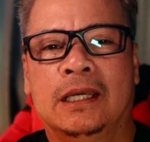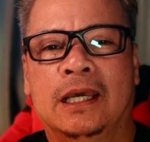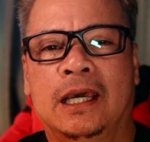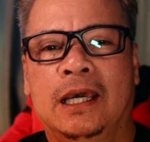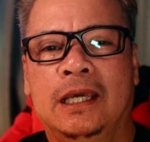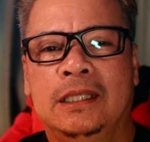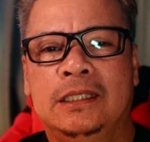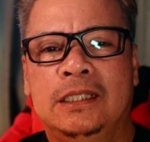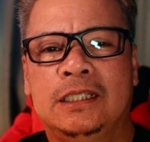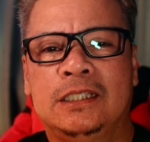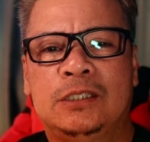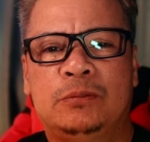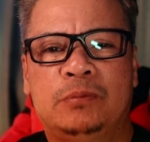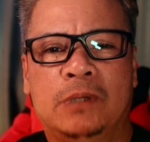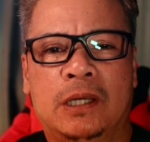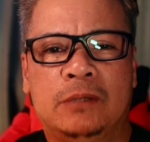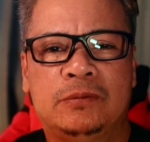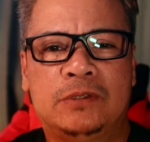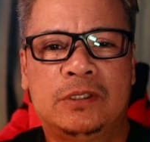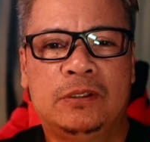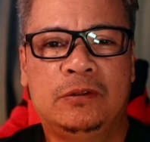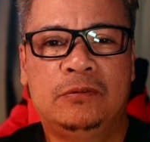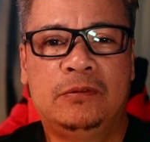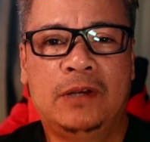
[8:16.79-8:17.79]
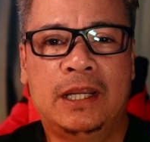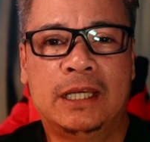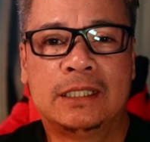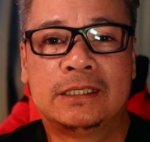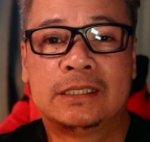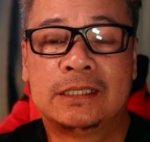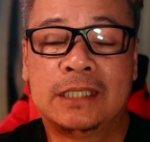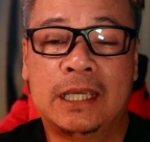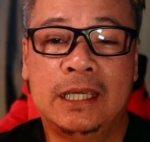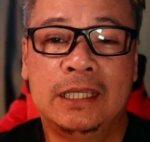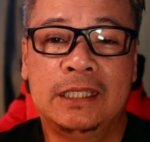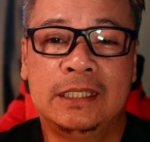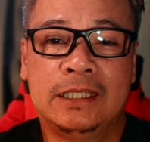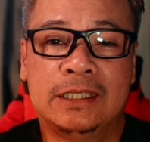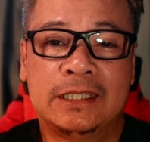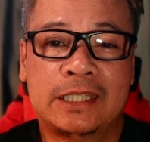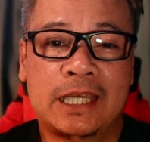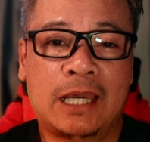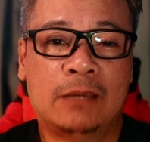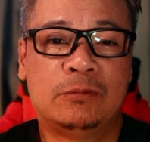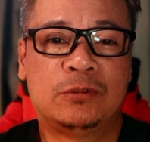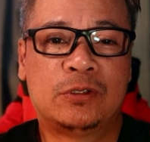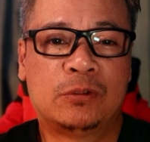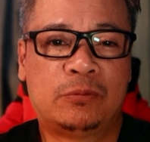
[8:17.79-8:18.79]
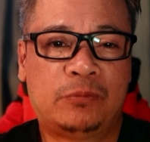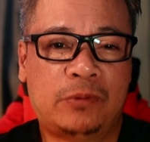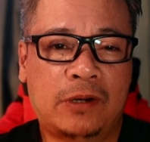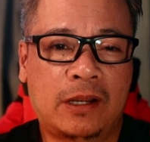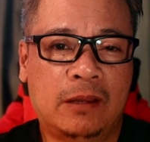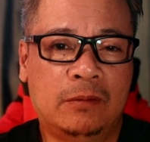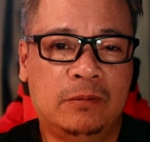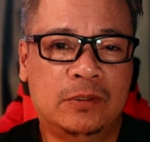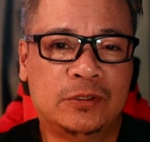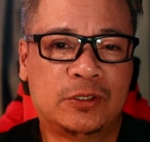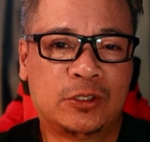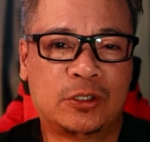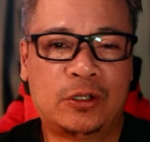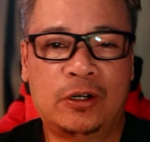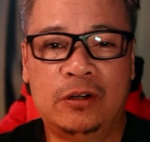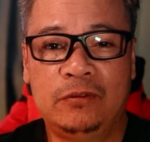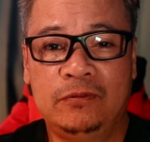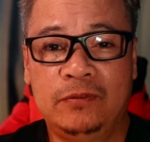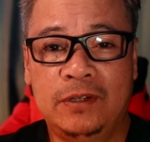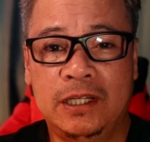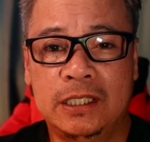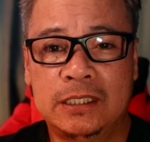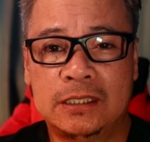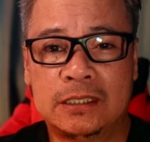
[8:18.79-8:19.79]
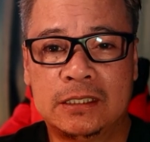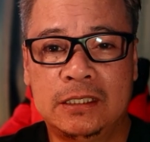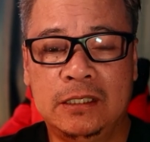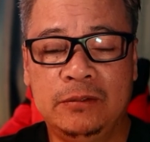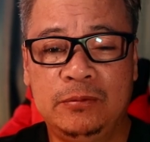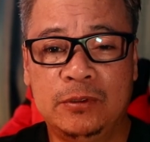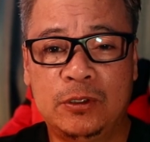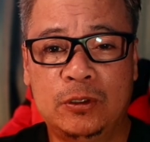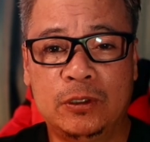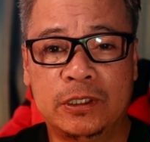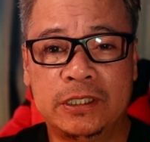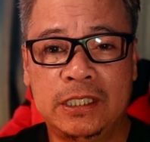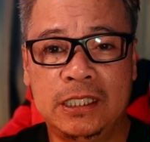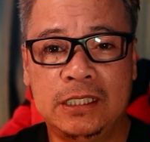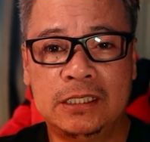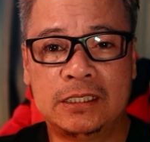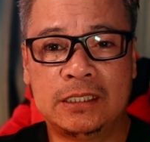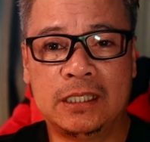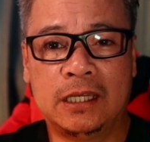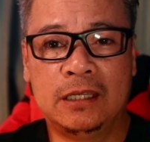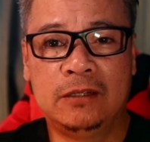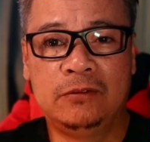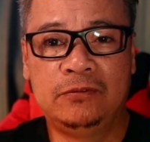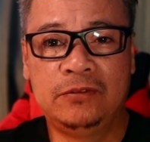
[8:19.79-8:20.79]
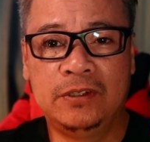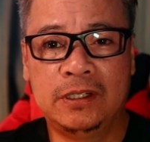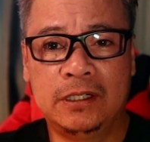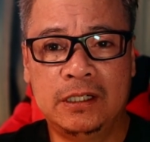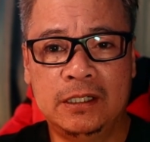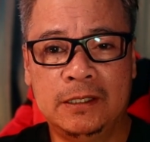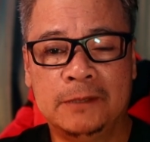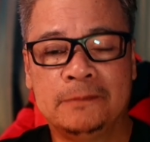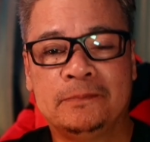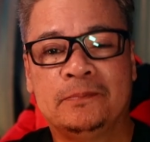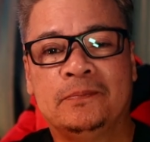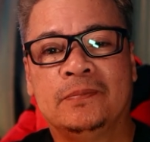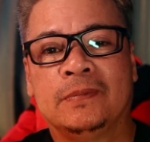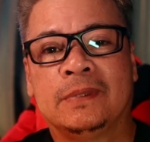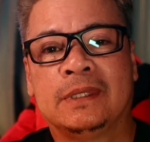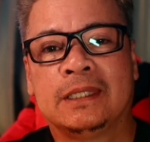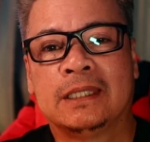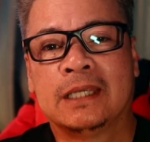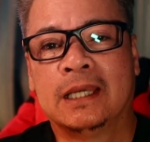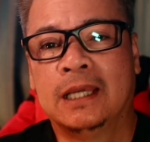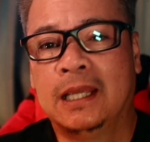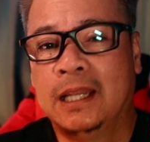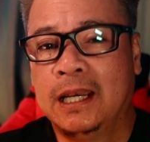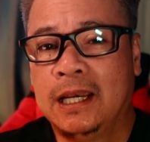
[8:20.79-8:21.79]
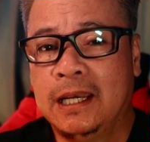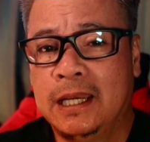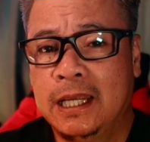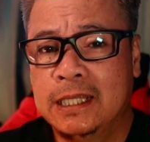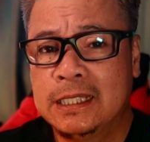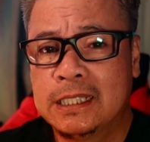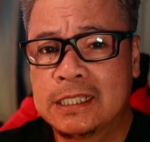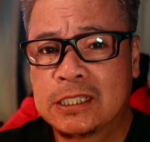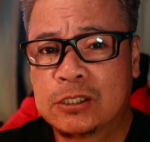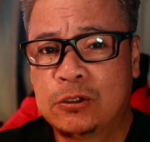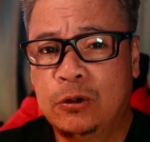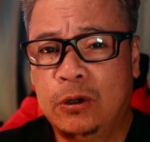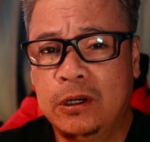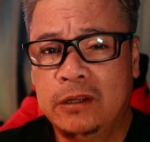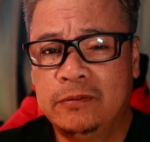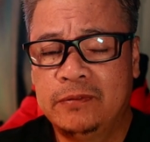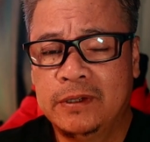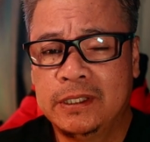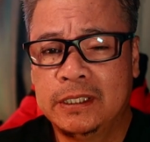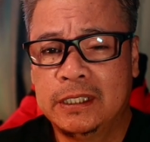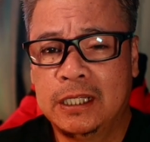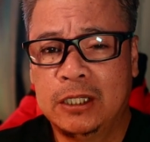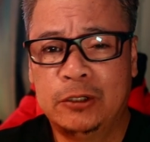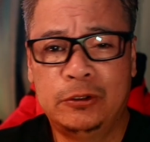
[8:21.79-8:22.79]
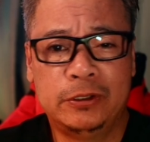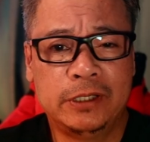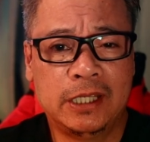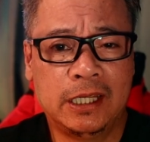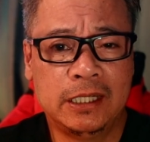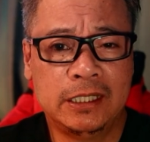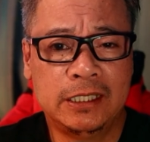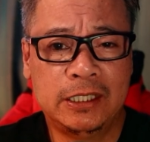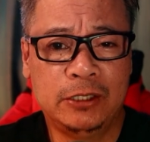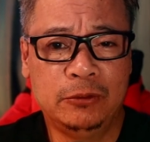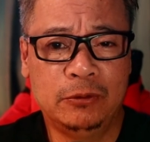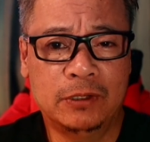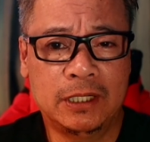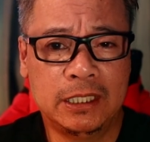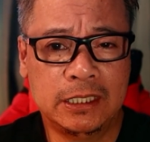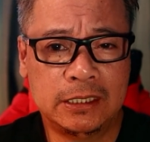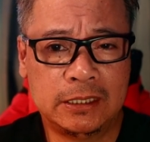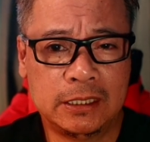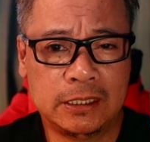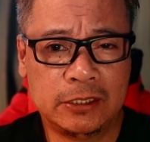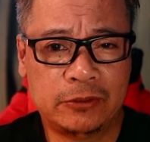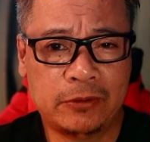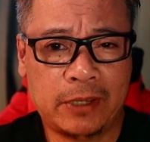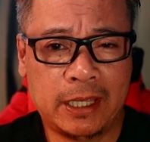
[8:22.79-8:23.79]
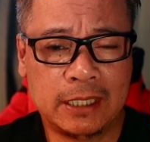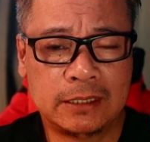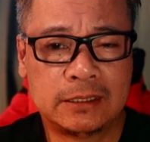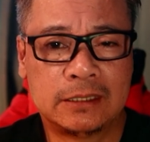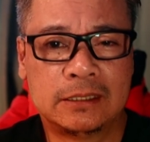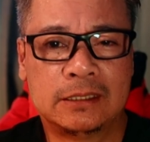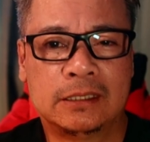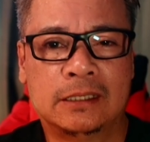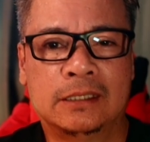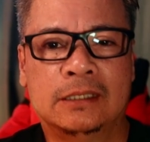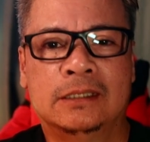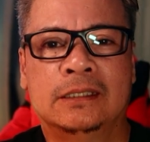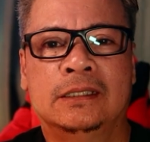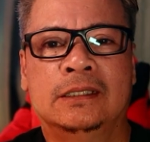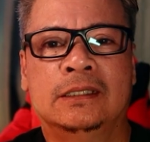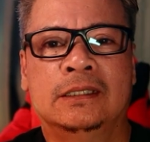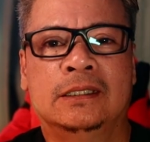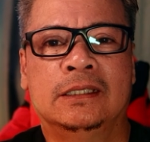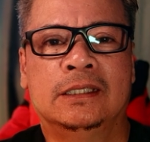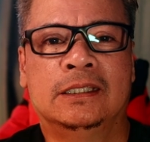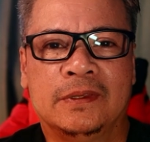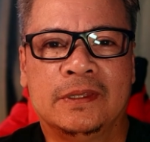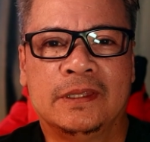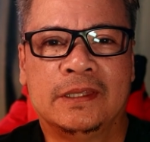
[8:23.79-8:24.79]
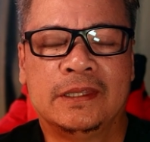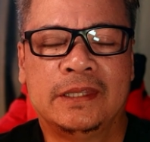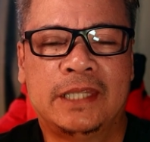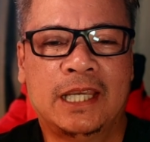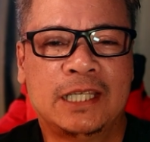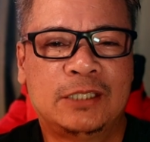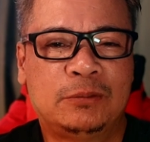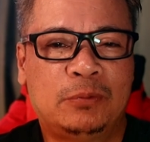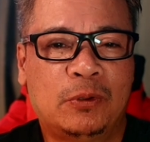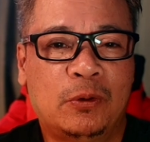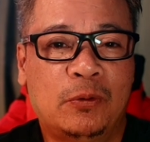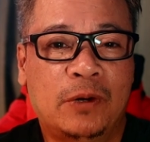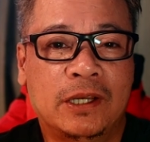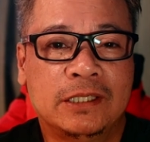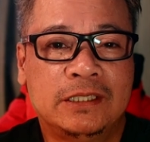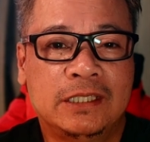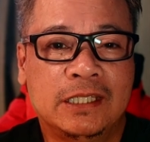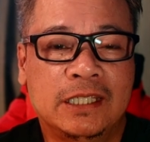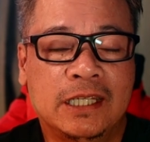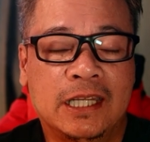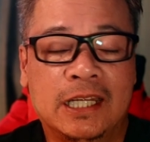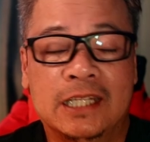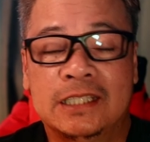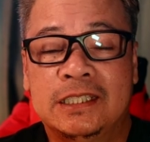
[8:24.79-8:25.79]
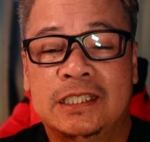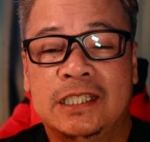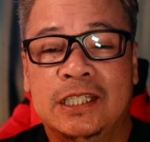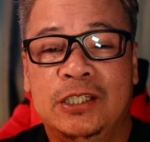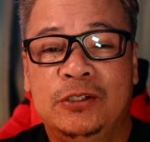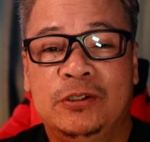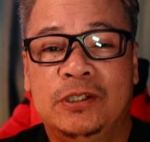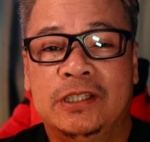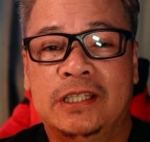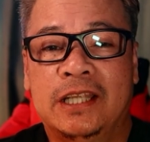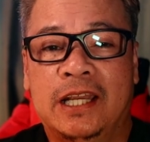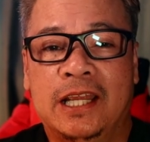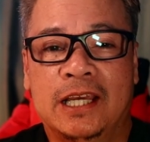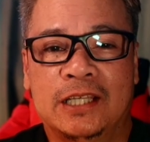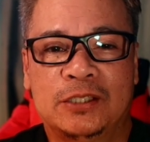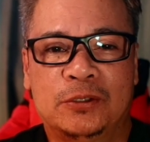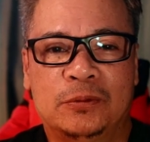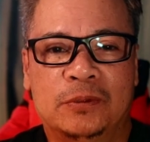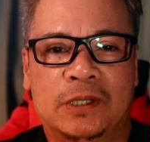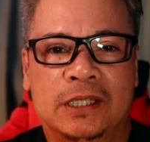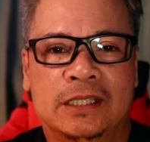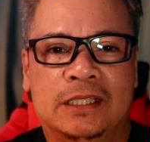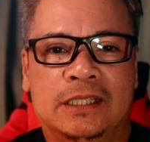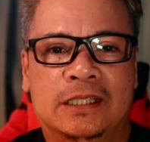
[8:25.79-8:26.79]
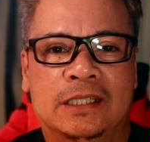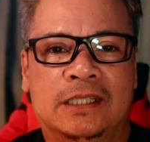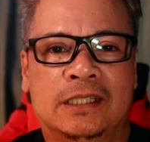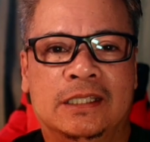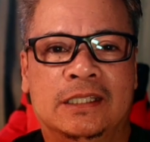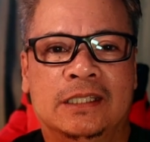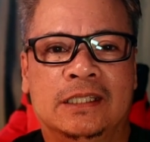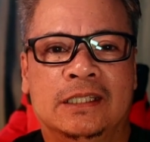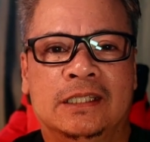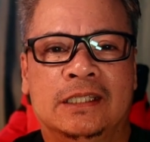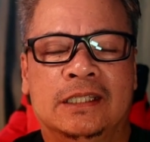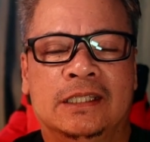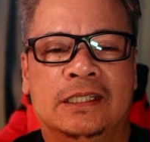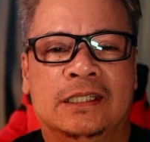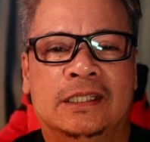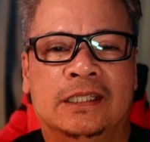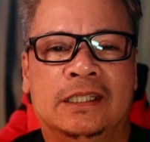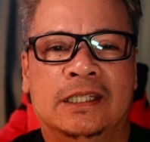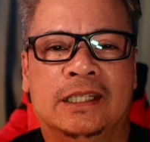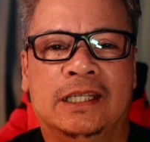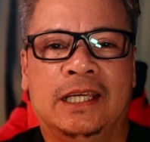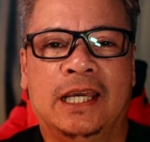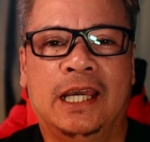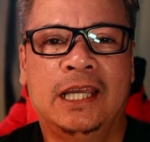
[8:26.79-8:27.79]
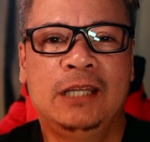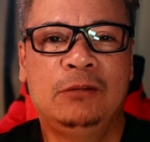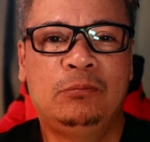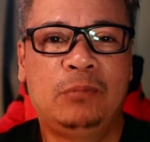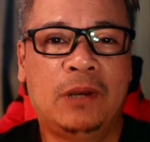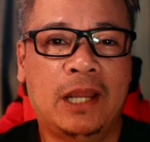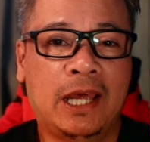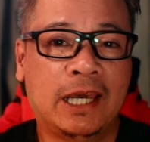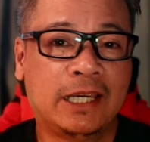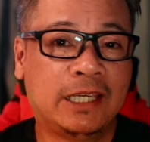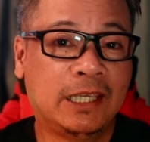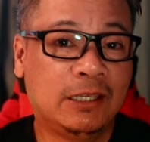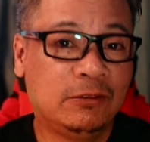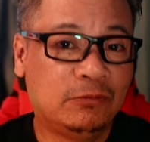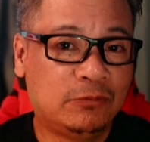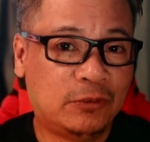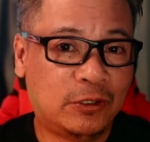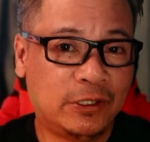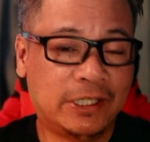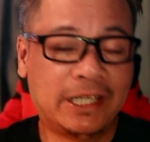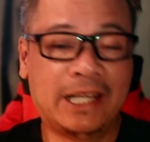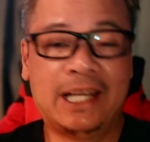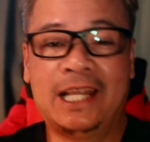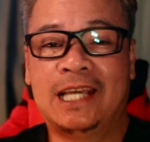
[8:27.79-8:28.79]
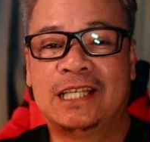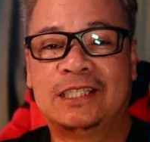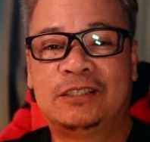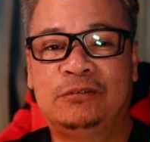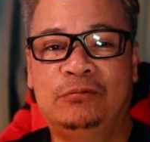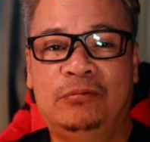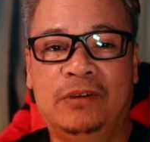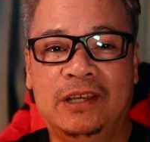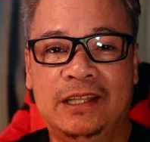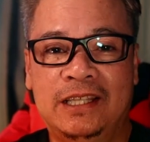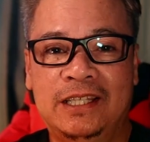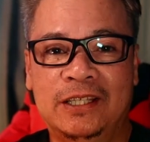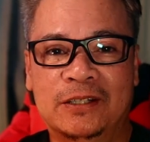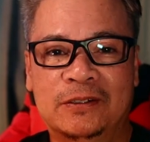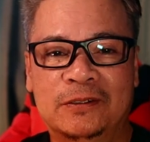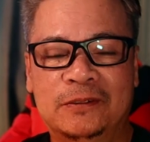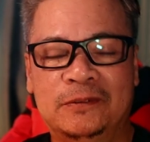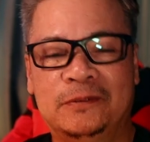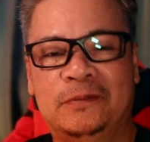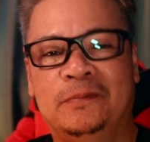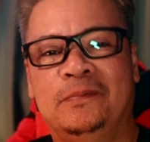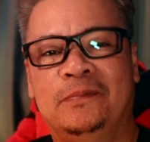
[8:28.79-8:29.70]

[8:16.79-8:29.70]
And you PUBG like saying in times of problems, conflicts, difficulties, and fear, let us call upon the Lord and He will listen to us. Thanks for watching and I'll see you in the next one. And plugging for the next video